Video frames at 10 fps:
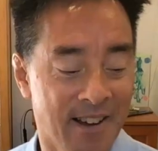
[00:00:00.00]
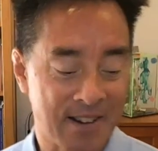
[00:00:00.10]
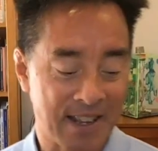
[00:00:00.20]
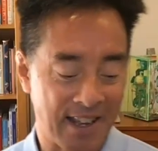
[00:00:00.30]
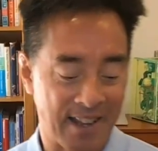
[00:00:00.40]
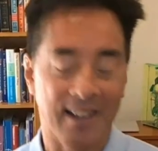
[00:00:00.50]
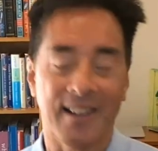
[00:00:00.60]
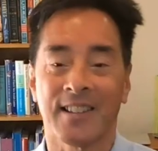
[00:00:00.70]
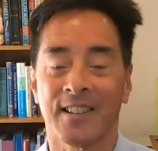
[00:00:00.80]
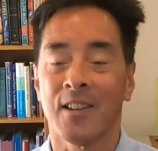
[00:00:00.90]
Okay,
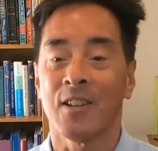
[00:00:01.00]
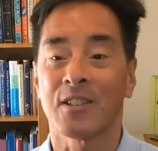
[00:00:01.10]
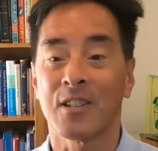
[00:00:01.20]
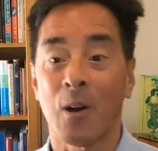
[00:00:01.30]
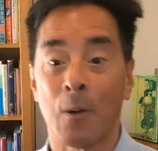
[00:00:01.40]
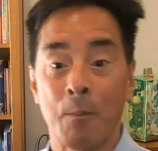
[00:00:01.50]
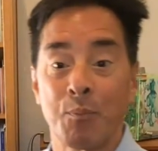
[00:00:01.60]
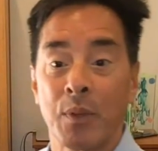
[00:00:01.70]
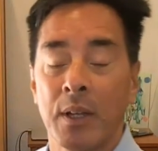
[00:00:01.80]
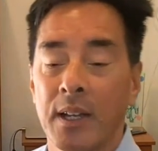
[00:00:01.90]
so
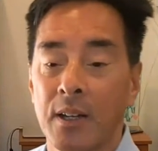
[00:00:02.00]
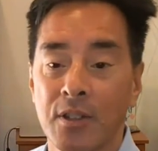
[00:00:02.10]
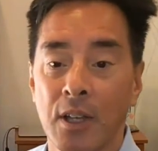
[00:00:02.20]
here's